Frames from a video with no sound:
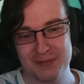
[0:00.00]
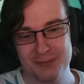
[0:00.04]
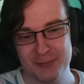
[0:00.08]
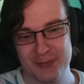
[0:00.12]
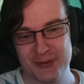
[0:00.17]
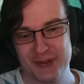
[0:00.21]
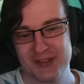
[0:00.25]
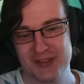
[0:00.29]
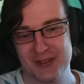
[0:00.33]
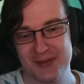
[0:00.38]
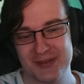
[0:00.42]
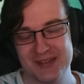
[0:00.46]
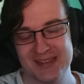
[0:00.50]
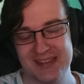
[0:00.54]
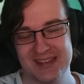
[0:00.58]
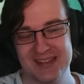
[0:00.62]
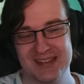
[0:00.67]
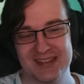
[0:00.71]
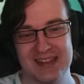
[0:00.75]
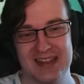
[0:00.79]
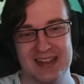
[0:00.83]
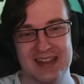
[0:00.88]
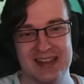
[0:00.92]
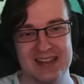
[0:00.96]
Boost of
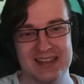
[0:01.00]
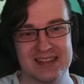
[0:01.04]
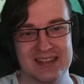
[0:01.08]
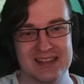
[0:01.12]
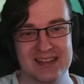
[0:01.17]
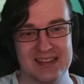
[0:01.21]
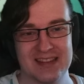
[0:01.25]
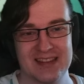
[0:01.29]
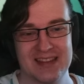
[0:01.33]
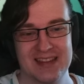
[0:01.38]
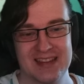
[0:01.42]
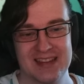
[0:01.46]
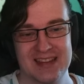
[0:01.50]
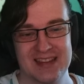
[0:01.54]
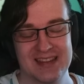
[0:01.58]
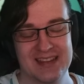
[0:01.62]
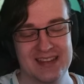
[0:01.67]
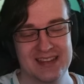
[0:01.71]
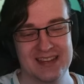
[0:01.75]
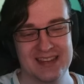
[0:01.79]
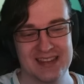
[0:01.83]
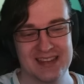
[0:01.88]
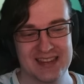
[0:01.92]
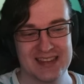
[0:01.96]
single target
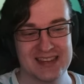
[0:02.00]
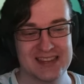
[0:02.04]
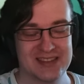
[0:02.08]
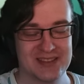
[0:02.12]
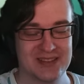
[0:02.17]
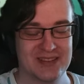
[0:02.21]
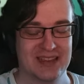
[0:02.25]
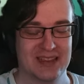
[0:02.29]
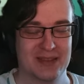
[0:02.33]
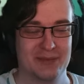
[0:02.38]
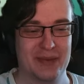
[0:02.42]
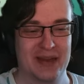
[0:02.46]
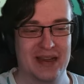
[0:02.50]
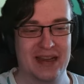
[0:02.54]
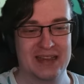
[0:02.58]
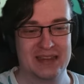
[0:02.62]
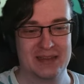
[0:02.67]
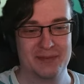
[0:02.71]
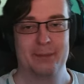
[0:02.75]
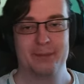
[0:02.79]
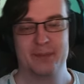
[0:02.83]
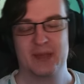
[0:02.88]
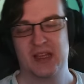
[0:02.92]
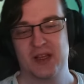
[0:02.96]
healing is not that
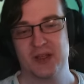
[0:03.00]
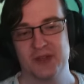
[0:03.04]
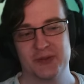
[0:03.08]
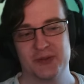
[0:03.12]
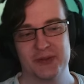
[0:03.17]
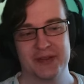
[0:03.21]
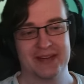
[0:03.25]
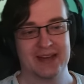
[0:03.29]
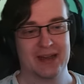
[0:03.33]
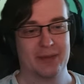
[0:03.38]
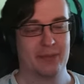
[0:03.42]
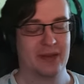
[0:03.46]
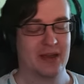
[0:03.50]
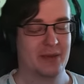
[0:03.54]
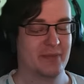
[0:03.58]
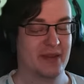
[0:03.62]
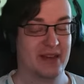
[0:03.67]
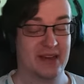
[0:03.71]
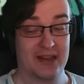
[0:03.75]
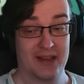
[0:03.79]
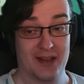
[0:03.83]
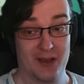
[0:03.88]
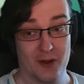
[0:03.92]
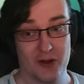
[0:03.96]
bad, because you can apply
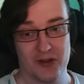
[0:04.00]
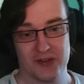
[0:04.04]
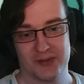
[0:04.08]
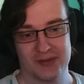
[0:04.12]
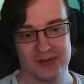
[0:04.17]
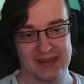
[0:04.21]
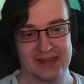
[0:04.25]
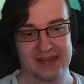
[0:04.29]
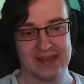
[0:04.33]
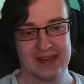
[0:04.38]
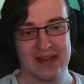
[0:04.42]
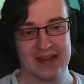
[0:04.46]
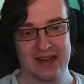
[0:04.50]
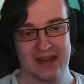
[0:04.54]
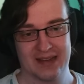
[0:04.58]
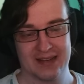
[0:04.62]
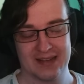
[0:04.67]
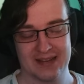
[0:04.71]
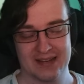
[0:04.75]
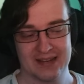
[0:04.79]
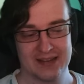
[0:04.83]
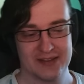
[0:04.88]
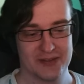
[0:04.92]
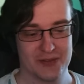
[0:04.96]
many hots on the
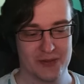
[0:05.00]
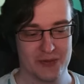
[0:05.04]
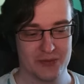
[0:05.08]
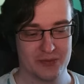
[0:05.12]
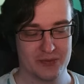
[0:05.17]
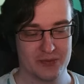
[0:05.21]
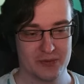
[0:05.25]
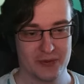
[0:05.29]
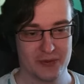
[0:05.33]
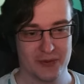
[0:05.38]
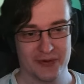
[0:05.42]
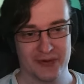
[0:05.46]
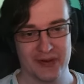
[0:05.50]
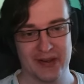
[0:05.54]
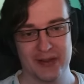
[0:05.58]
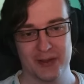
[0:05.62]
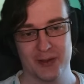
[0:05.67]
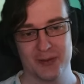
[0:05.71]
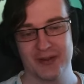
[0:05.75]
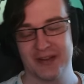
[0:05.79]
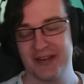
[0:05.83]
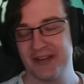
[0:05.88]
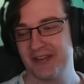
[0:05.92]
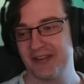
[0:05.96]
target, so your
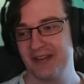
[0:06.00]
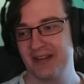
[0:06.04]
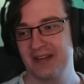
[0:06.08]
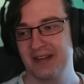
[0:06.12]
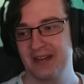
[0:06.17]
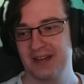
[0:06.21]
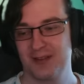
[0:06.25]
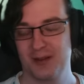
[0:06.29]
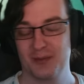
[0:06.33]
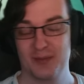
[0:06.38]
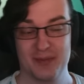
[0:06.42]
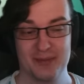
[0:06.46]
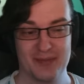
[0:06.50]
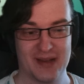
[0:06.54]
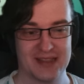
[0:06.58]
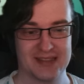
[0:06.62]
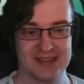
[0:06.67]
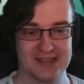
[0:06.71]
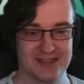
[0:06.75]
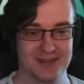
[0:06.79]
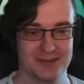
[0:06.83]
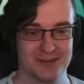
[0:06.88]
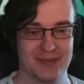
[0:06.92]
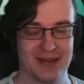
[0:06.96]
regular initial heal will be
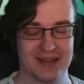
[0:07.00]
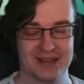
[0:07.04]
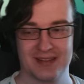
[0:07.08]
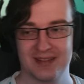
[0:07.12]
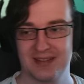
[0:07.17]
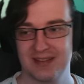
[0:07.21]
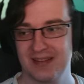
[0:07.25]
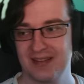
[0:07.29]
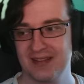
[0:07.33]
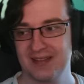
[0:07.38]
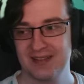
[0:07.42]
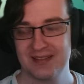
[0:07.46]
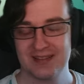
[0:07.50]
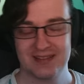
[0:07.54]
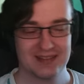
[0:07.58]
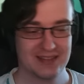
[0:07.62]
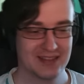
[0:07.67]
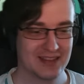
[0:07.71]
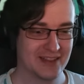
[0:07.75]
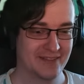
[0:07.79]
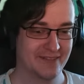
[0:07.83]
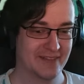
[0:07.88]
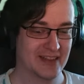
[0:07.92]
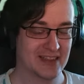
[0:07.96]
massive, but
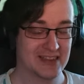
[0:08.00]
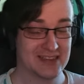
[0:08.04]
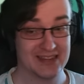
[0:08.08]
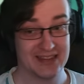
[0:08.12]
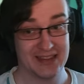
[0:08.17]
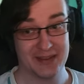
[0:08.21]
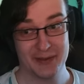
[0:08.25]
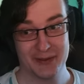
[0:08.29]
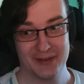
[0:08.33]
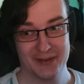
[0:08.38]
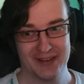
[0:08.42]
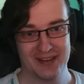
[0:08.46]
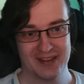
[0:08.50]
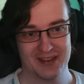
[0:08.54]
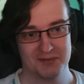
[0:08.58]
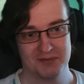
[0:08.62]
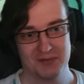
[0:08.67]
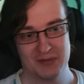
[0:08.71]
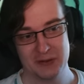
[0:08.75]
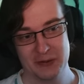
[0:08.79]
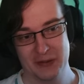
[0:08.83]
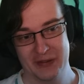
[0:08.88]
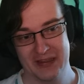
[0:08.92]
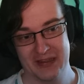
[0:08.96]
when it's AoE
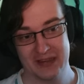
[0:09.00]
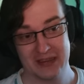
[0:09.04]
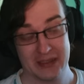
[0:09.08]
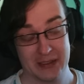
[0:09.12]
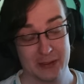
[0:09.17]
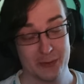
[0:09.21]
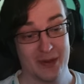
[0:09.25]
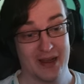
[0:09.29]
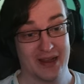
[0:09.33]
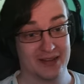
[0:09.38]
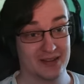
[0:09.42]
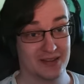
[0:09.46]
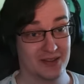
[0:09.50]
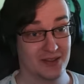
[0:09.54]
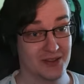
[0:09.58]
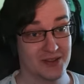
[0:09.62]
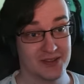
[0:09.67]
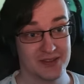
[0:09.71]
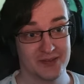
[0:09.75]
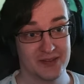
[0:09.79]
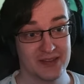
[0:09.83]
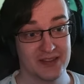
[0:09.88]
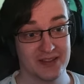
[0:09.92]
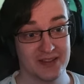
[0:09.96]
you are quite
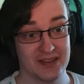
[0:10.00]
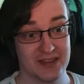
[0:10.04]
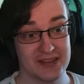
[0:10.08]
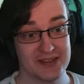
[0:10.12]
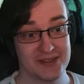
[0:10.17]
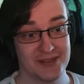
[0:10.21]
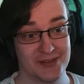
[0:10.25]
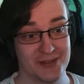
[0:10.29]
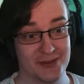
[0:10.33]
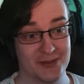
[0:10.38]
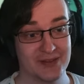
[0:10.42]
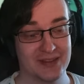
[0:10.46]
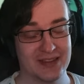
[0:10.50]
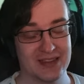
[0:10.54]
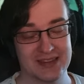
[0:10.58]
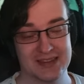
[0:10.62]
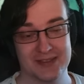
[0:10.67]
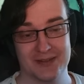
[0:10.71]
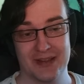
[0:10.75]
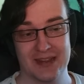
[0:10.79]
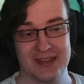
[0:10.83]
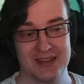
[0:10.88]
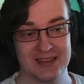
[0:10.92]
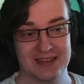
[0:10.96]
lost with the rest of it,
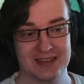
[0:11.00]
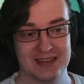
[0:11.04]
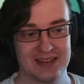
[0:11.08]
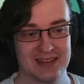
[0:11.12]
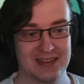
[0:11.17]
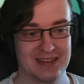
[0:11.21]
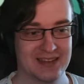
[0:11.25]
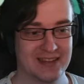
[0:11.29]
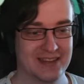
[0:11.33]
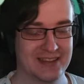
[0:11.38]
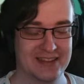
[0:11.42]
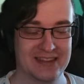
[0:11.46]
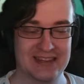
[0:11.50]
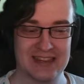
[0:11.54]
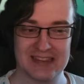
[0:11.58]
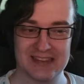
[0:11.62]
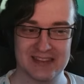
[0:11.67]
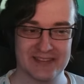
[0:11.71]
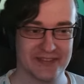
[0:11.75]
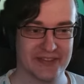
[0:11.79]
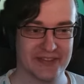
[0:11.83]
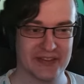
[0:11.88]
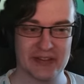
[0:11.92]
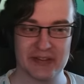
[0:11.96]
that's why it
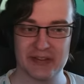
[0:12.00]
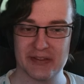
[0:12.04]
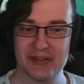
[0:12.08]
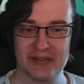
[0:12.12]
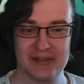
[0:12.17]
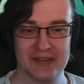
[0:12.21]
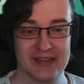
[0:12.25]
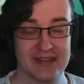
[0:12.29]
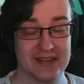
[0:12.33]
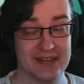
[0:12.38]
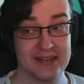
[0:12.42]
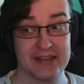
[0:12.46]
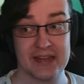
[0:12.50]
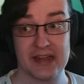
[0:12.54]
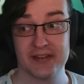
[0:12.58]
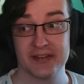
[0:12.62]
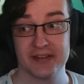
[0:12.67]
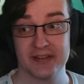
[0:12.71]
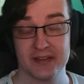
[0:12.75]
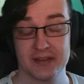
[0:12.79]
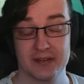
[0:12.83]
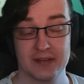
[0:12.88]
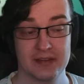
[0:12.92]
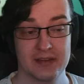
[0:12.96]
doesn't feel good in the
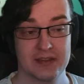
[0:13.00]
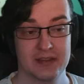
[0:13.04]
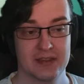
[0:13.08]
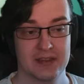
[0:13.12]
dungeon.